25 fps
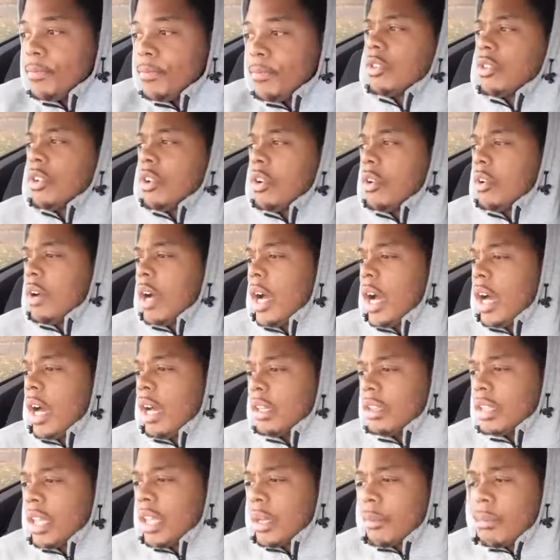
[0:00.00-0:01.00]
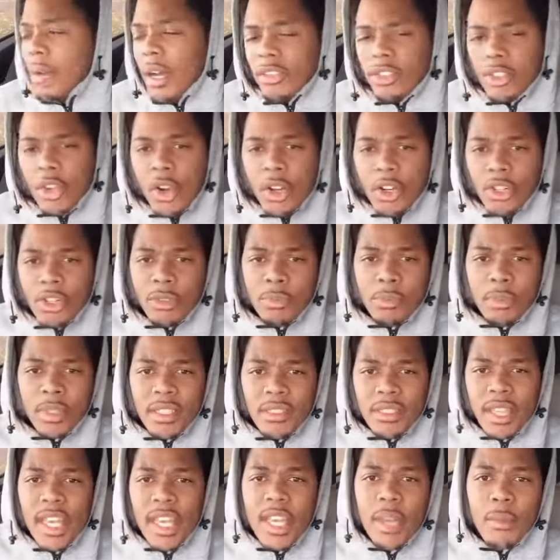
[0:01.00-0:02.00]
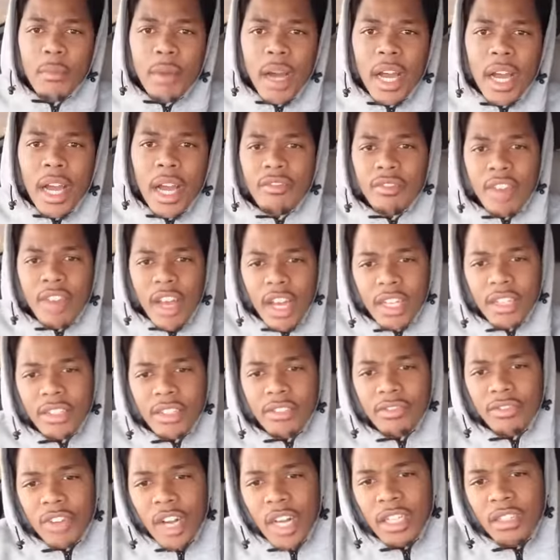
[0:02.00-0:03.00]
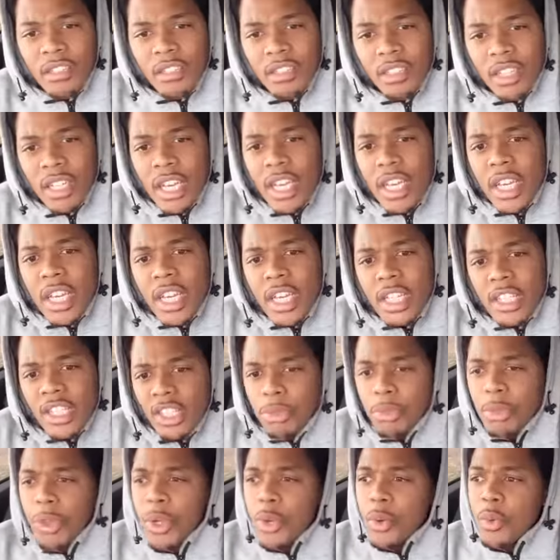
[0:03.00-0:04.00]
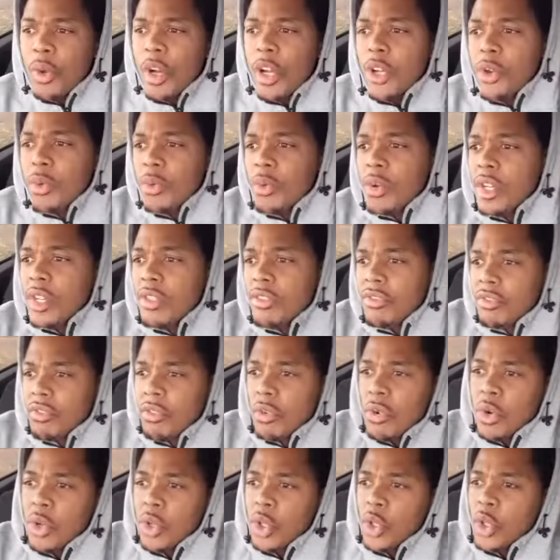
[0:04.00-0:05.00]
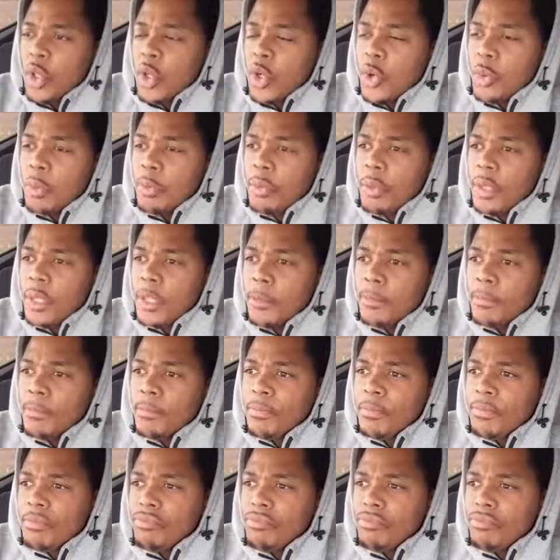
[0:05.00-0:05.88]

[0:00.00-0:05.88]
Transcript: So I think my daughter's been taking my advice, and she been running with it for a little bit.